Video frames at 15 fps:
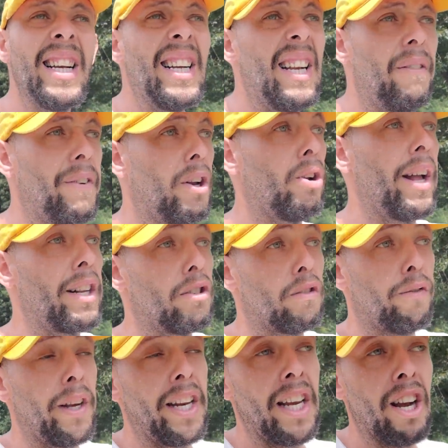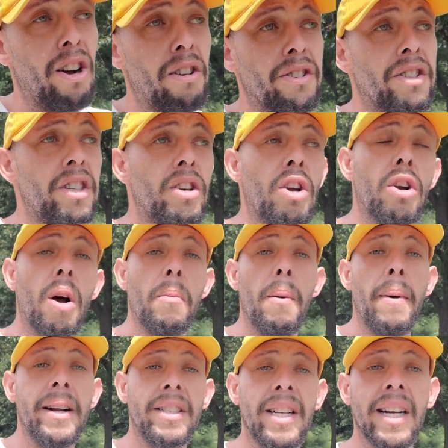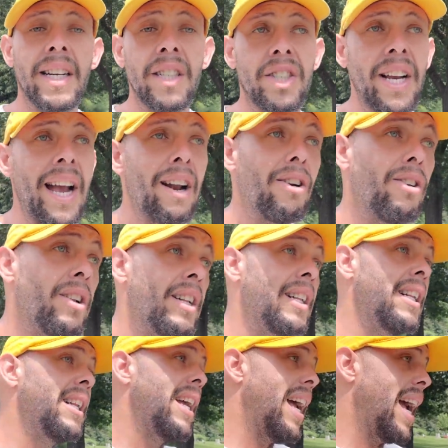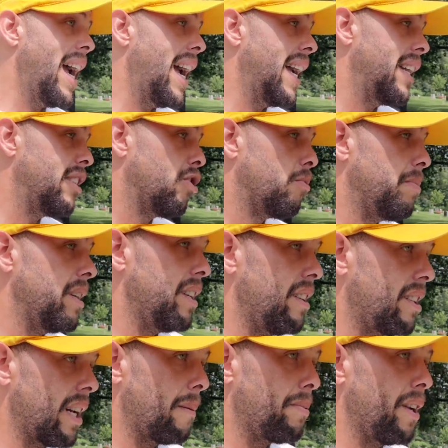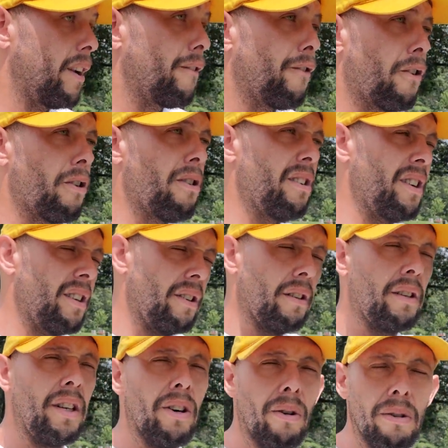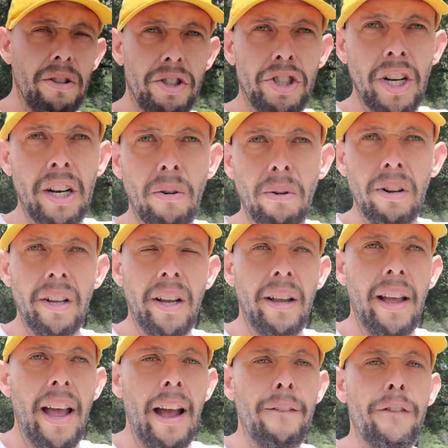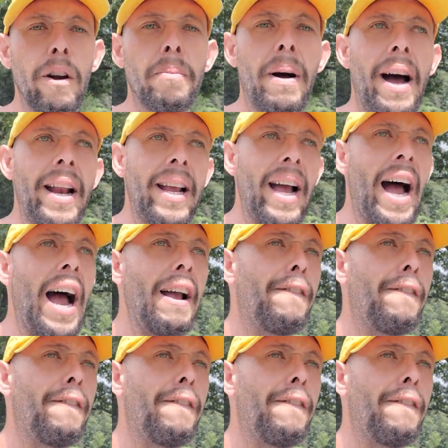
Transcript: If you don't like those videos, you can go on my second channel and there'll be something for, you know, generally everybody, I